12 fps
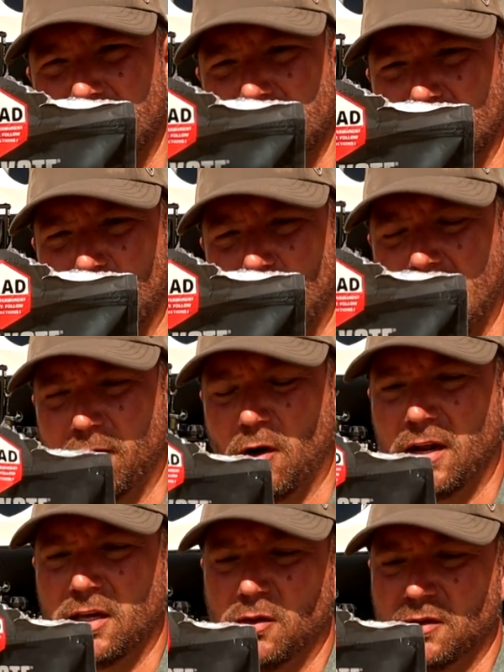So I've
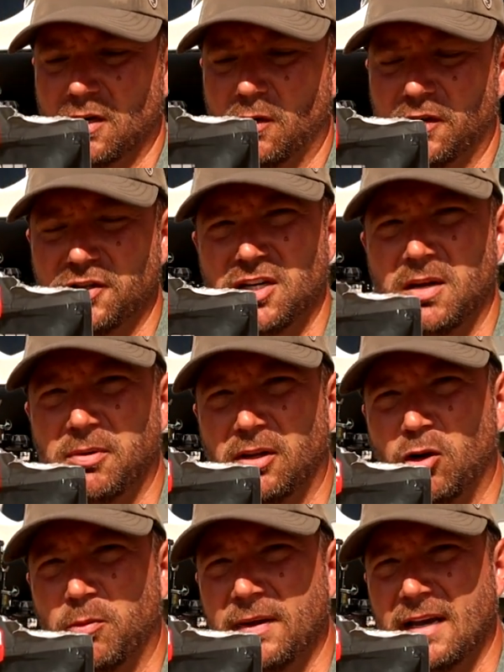already used it on the Jeep a
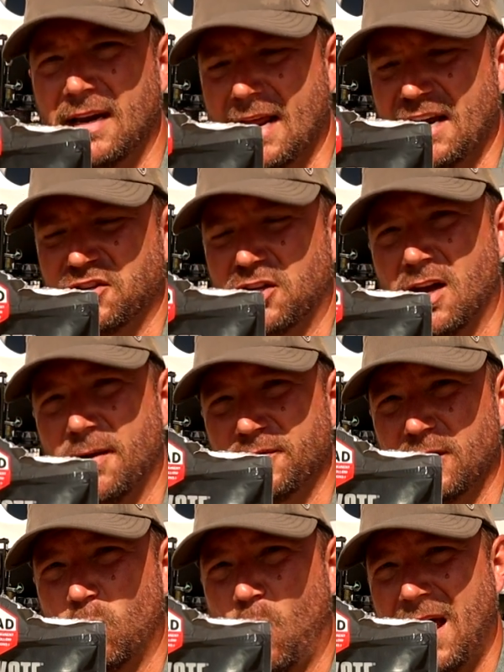little bit. It actually
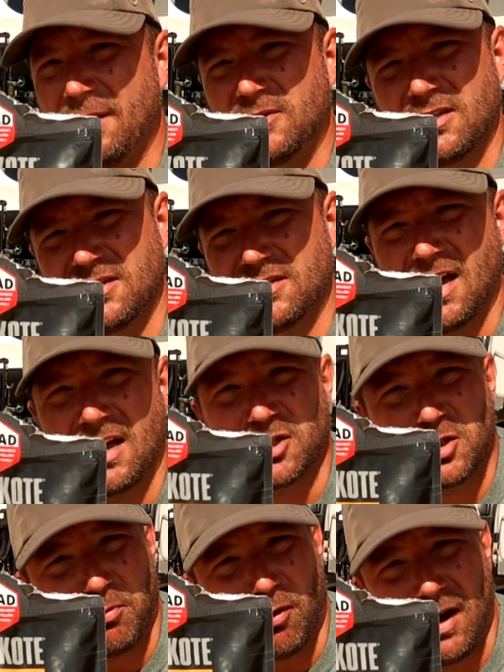comes in wipes. It's not
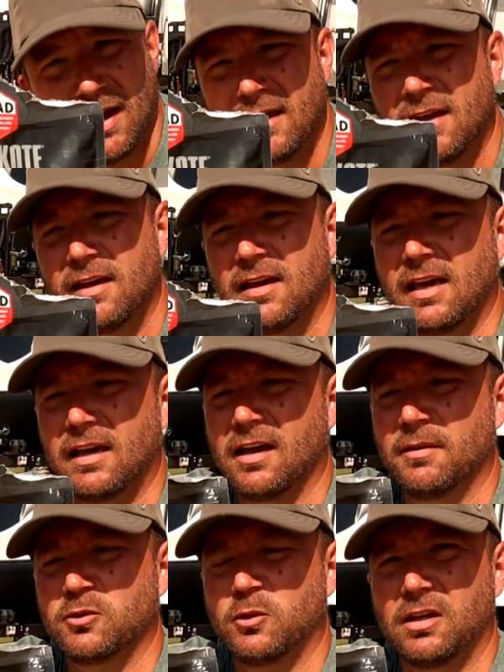a spray. It
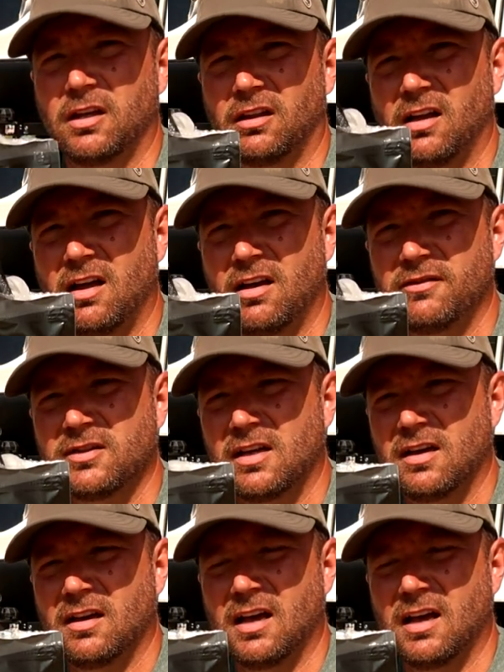comes with gloves.